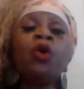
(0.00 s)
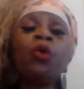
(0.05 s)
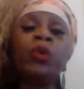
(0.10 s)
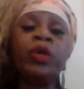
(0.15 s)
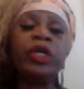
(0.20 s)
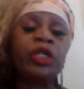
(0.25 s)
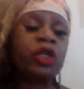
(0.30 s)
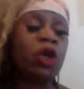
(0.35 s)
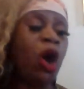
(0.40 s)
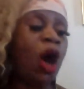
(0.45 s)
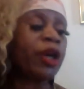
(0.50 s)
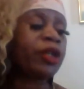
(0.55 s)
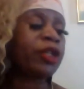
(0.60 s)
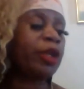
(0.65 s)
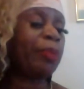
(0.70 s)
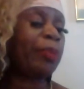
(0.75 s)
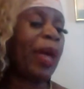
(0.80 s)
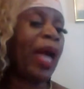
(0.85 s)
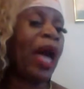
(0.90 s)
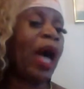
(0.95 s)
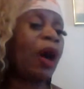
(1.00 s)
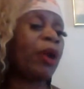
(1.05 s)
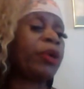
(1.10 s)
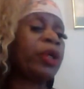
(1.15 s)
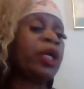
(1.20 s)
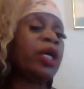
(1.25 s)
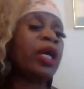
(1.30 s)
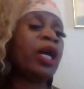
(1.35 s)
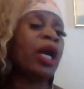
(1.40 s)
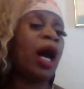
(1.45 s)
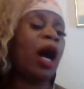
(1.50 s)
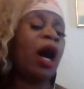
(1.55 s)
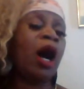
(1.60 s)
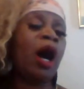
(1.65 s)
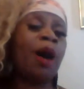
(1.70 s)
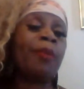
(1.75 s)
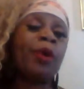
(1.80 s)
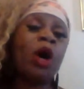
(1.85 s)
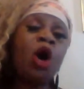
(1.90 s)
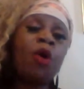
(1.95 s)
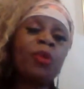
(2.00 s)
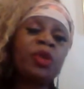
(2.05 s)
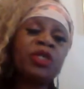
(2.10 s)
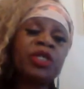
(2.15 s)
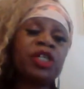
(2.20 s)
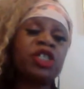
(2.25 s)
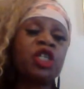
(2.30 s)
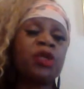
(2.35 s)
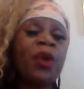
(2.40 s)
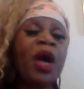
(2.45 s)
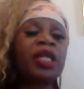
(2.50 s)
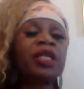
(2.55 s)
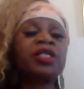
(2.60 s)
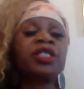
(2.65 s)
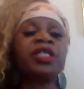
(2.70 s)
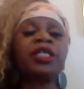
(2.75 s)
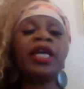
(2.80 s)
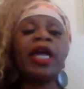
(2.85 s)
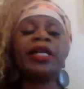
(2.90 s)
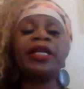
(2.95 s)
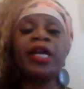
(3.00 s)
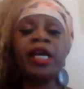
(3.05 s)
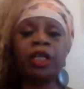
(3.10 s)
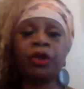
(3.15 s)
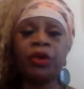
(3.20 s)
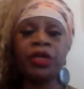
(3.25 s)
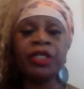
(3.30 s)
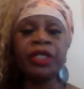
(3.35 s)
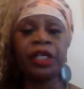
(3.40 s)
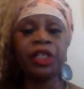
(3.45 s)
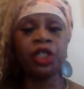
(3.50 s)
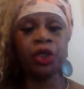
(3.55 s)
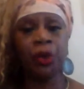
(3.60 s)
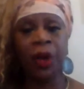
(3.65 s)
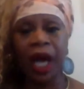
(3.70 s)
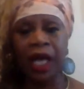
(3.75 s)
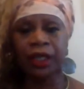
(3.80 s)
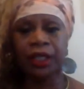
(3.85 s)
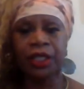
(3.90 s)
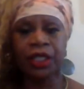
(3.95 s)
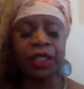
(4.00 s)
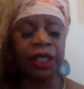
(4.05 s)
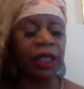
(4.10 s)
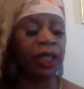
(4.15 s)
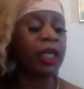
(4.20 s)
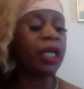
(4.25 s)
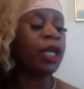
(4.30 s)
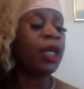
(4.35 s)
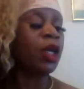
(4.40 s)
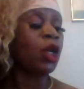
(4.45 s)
we talked about homosexuality and heterosexuality.